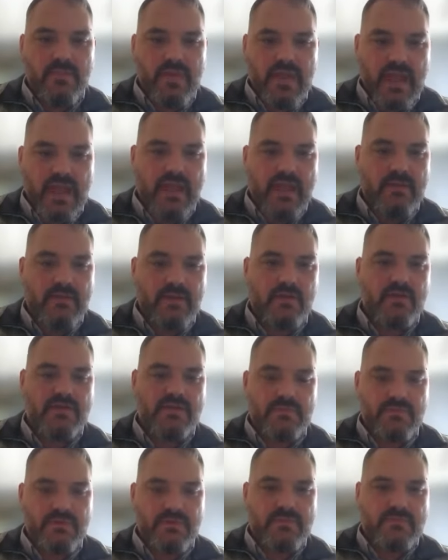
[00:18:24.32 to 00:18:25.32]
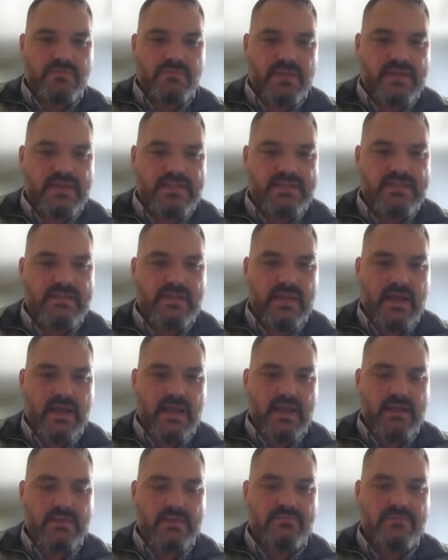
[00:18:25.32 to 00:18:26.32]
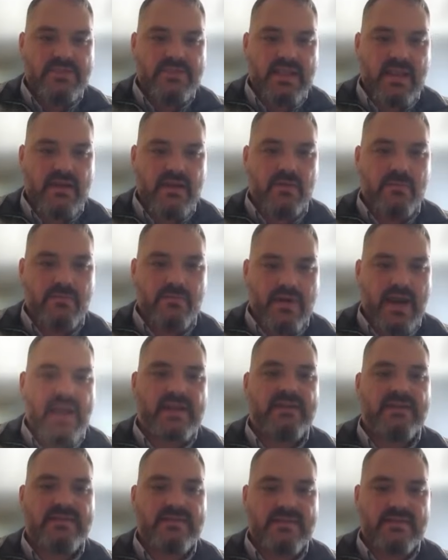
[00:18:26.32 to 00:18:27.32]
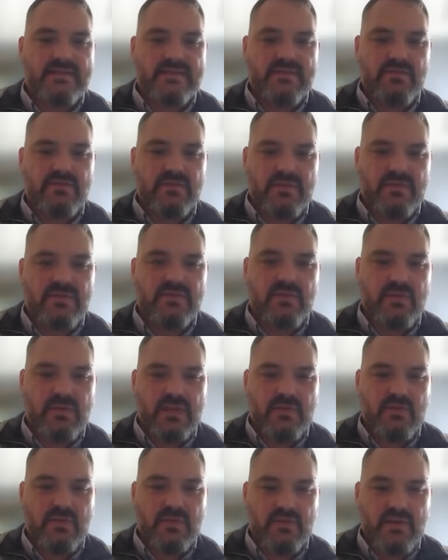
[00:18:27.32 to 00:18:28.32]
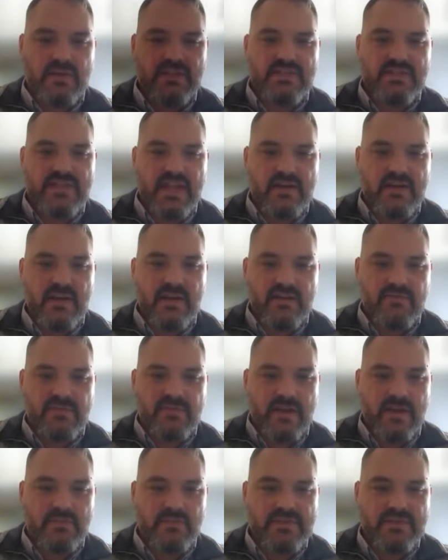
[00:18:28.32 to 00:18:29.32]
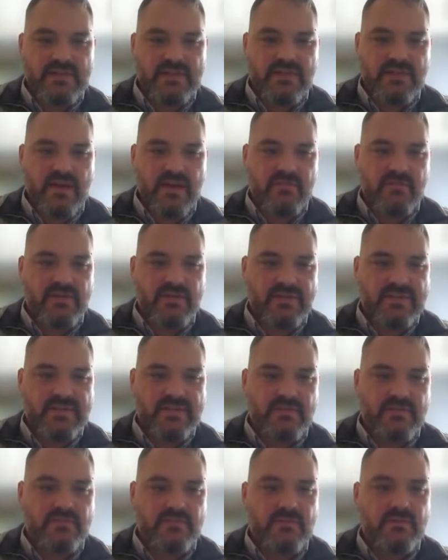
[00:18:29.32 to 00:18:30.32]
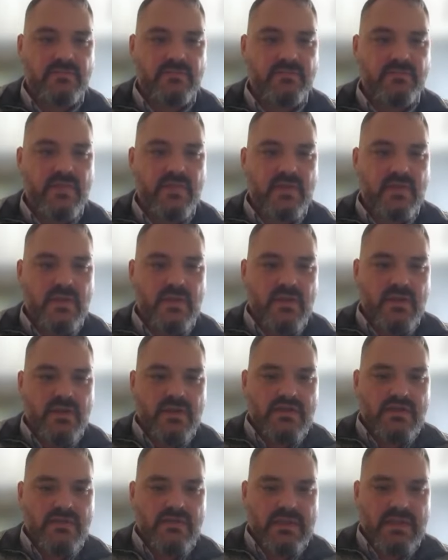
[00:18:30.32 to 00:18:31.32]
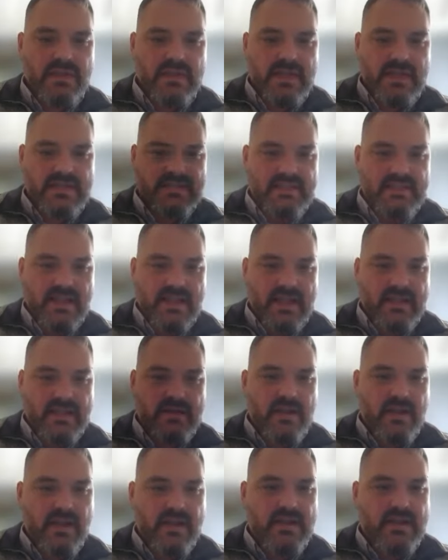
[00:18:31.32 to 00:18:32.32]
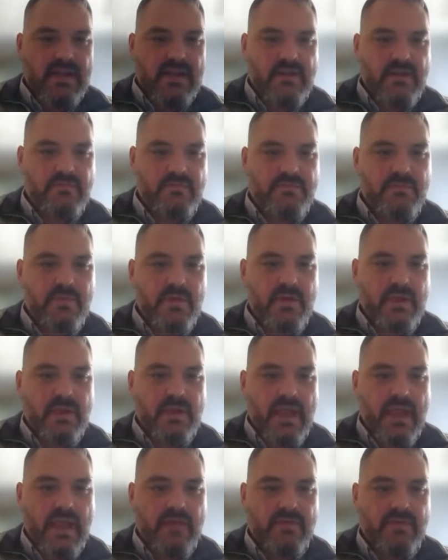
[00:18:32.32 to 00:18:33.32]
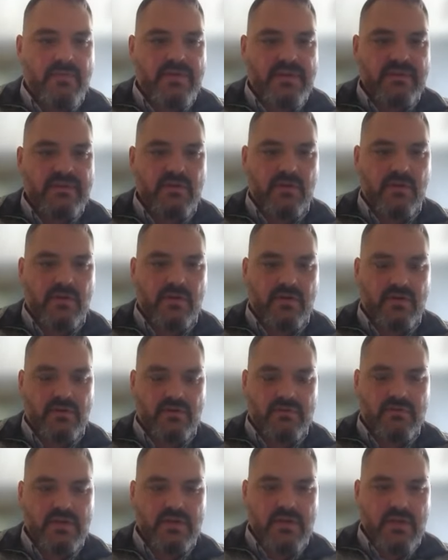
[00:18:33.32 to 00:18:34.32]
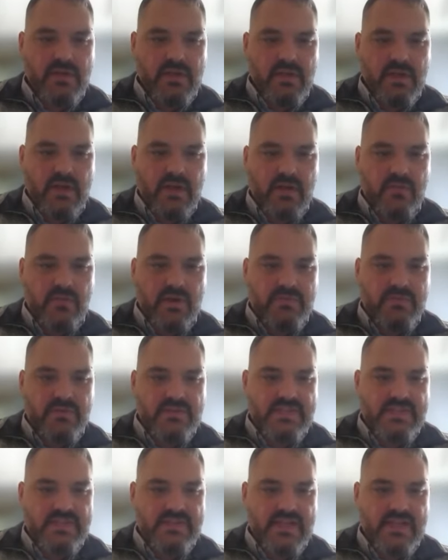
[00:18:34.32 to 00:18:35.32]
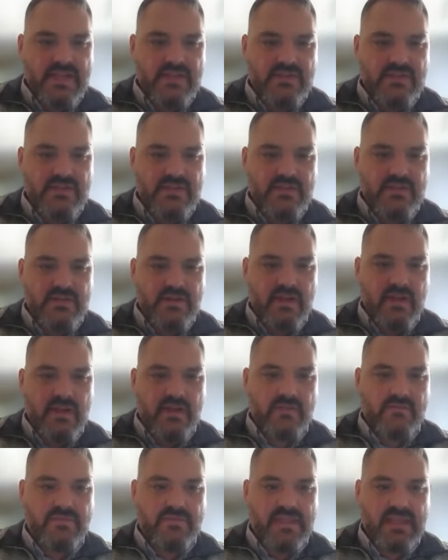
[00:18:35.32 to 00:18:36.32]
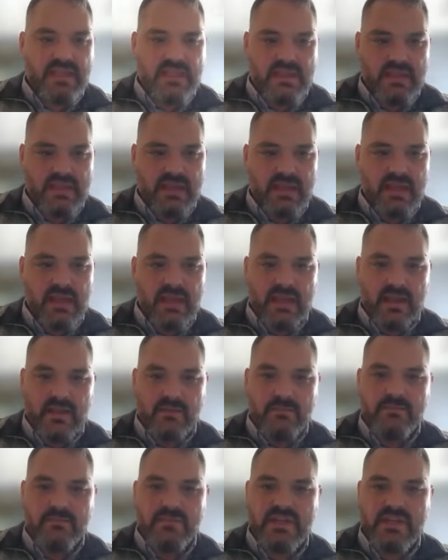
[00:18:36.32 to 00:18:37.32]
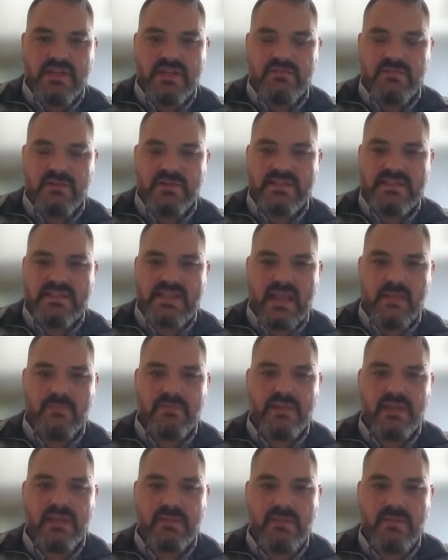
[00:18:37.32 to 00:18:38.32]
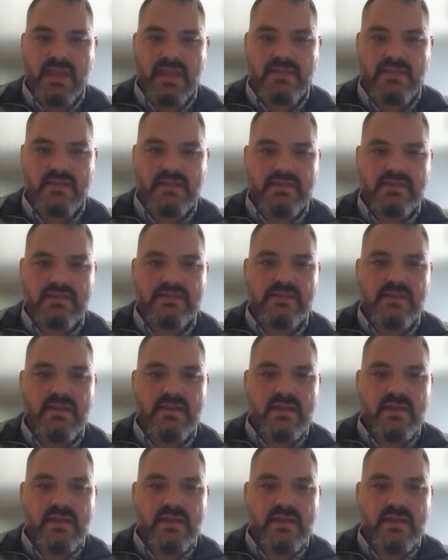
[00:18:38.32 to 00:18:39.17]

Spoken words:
to put in place standard practices to ensure that we reach that 95% confidence interval. So on the next slide, I kind of have a pictorial representation of the different sampling methods.